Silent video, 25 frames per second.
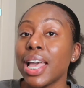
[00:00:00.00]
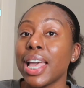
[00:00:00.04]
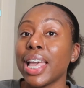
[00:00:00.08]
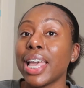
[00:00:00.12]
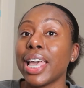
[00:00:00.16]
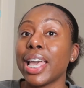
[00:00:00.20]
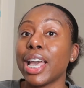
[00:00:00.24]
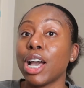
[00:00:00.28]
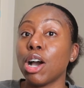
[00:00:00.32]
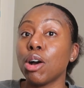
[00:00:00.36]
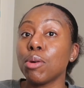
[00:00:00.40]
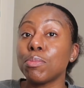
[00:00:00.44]

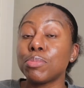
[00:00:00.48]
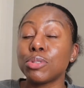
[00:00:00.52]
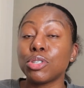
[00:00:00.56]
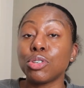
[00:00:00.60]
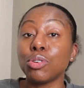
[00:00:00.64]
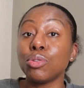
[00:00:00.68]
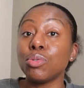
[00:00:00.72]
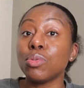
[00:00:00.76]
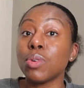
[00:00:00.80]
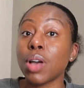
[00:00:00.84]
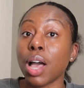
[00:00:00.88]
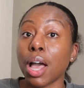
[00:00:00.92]
It helps
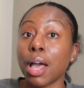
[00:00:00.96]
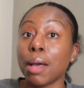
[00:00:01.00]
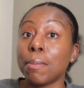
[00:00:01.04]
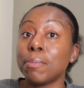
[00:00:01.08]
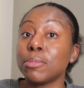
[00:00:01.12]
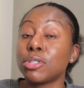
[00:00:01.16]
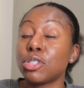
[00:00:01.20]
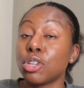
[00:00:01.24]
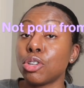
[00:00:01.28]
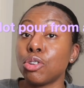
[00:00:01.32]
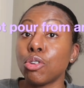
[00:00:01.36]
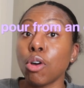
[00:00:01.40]
you
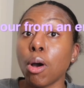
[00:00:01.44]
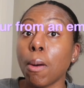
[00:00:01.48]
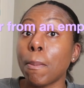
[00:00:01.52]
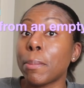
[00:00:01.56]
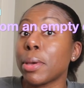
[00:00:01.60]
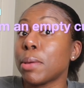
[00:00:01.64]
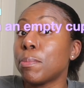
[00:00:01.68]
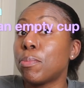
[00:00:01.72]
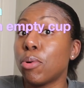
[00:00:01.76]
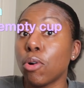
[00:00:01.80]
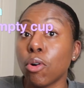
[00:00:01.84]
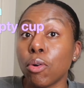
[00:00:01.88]
to not
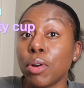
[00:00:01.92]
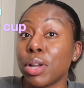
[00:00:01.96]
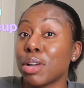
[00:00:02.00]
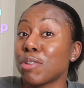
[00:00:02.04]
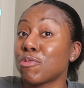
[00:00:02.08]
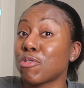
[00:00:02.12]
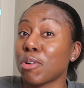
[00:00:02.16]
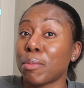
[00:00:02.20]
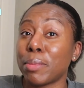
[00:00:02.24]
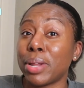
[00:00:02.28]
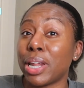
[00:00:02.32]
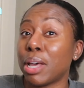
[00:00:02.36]
be
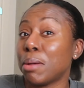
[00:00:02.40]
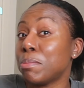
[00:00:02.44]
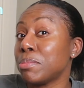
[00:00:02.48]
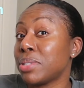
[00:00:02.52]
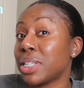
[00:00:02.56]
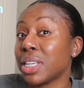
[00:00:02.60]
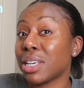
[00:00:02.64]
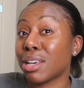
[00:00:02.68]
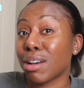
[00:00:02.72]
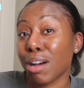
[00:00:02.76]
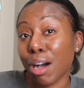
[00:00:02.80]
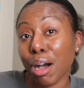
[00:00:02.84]
pouring from an
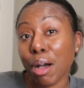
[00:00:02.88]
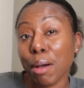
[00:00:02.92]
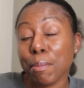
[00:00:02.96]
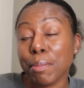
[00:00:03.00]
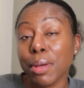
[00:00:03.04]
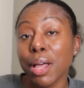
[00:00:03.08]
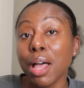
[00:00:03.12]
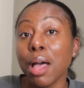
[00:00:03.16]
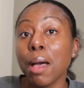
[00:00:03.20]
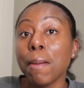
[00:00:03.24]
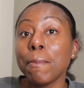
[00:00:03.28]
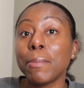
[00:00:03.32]
empty
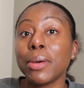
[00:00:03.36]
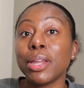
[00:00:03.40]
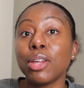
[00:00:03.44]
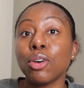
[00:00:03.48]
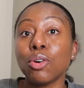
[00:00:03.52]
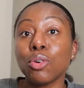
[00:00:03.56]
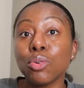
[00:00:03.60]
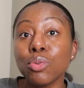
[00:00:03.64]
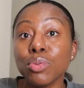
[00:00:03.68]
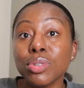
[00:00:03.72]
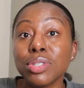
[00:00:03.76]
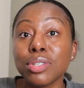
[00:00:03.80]
cup, but
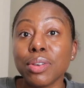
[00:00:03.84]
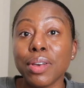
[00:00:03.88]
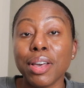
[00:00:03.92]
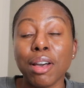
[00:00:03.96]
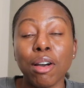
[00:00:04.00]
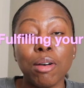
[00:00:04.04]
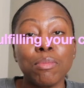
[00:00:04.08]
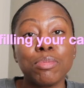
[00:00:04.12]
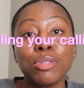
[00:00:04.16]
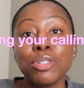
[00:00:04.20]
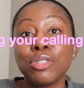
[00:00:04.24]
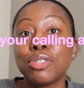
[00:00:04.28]
it also
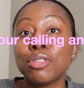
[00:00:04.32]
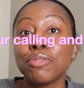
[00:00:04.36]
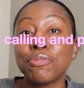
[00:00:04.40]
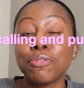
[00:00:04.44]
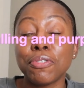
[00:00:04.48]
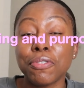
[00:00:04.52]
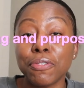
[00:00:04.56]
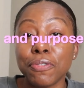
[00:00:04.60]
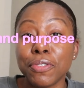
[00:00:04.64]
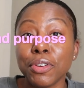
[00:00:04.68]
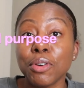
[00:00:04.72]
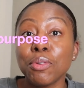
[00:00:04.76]
helps you to
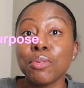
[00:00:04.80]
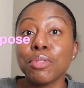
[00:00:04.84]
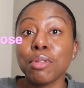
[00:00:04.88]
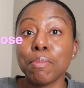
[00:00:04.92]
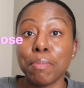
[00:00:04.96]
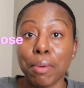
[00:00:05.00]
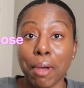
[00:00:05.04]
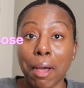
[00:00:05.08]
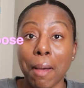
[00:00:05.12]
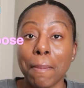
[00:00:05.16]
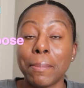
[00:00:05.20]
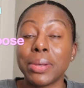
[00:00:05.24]
fulfill
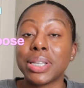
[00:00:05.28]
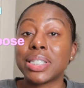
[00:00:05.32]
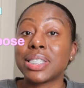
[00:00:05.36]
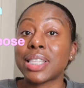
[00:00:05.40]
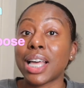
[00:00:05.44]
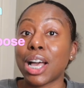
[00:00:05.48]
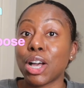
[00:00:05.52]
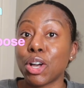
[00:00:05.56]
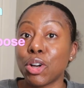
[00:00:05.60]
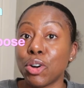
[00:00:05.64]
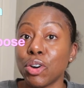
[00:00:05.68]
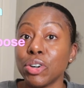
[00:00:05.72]
the purpose
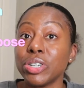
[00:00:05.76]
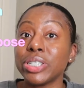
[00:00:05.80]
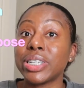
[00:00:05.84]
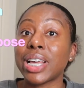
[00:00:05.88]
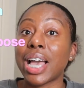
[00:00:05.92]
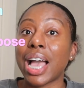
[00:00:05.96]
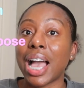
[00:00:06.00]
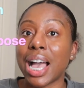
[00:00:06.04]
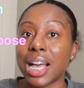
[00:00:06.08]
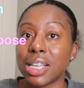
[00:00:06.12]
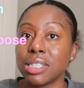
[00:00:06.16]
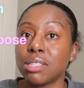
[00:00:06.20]
that God
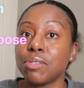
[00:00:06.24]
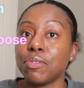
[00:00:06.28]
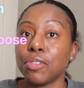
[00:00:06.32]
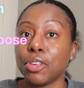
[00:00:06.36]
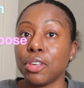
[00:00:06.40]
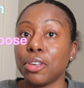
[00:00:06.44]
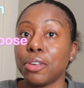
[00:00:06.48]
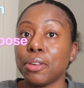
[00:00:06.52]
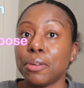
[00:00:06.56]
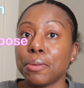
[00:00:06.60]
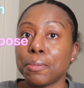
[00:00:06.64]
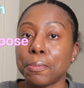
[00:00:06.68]
has for
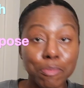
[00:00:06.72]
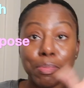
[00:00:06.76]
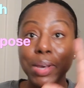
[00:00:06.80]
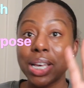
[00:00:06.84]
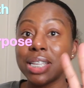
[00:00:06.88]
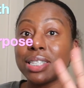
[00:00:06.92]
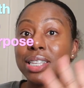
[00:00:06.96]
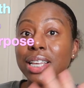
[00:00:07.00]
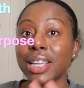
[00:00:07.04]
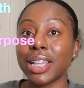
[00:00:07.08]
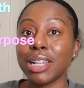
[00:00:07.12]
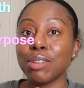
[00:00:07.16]
you. I've
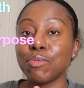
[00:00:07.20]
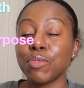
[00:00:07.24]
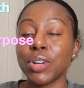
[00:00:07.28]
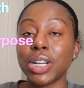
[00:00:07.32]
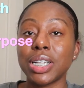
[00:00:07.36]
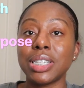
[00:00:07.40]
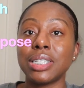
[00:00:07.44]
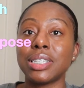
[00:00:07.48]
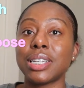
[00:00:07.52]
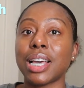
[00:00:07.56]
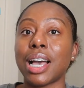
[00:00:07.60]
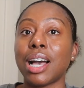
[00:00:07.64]
basically
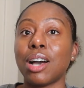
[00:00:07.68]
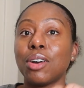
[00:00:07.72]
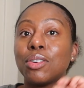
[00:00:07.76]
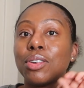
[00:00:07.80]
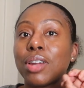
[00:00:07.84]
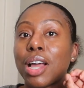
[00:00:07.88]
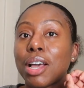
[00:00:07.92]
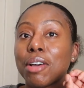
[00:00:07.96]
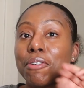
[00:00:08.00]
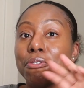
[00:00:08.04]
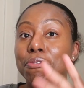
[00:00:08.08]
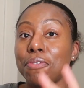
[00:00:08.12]
written
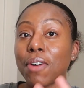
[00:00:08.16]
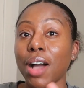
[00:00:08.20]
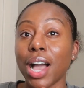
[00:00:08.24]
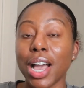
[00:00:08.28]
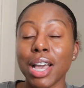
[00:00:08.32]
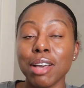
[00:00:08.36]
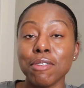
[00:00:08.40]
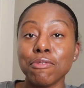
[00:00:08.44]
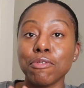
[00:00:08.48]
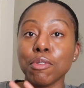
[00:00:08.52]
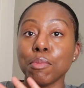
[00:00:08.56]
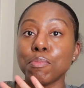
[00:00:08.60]
down like
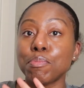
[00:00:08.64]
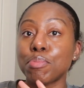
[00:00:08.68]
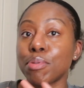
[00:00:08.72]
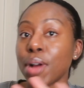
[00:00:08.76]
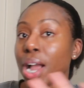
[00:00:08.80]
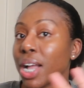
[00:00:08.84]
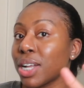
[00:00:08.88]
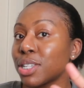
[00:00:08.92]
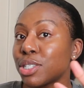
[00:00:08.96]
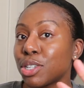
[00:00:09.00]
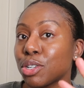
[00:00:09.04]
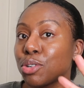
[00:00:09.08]
5
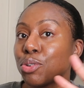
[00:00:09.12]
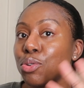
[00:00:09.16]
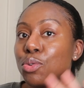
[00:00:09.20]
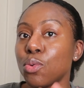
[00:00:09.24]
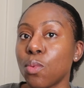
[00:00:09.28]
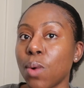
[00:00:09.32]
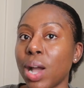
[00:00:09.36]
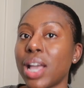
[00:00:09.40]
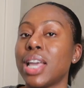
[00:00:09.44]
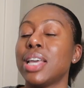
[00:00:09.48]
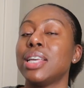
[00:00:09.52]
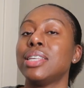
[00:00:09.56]

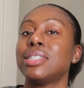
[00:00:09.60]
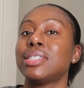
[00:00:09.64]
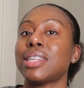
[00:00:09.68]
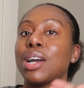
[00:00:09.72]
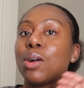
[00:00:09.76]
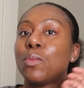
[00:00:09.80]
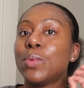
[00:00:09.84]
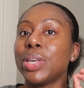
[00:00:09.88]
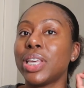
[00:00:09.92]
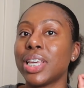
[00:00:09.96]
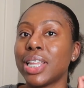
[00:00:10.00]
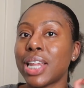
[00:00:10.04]
practical ways
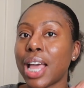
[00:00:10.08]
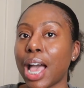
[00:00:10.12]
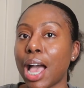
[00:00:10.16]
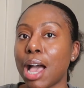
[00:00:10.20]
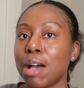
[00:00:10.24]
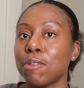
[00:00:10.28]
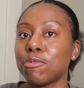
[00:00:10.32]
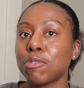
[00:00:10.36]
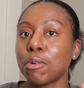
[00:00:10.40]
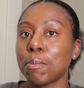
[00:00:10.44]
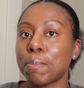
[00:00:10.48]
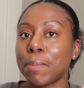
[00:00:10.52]
that we can
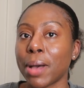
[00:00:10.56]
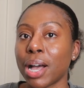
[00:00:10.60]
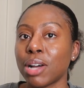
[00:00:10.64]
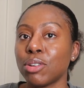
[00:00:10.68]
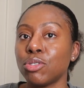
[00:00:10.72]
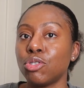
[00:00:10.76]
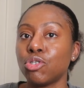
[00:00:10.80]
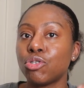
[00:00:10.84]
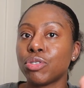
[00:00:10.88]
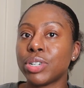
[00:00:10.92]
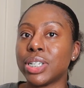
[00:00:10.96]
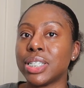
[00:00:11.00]
have
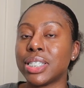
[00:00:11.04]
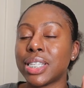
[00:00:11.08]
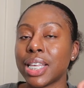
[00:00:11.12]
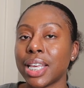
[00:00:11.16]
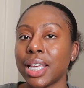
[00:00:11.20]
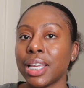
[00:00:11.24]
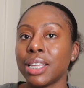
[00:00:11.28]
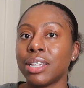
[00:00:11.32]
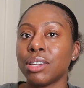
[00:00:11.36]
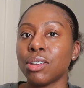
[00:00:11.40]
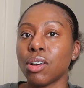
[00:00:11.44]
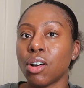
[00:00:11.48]
boundaries
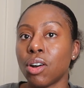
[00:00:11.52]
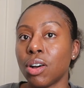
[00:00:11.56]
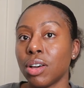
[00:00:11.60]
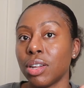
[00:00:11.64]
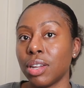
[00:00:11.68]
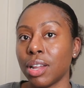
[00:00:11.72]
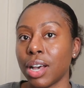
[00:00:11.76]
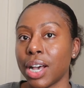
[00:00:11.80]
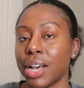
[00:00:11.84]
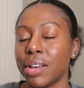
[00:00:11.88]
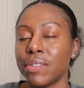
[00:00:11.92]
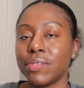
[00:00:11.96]
in our
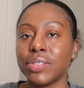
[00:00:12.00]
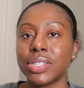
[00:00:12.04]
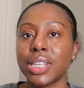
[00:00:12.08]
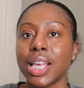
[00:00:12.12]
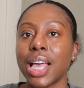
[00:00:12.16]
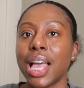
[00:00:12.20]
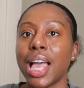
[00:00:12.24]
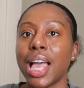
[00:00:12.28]
lives.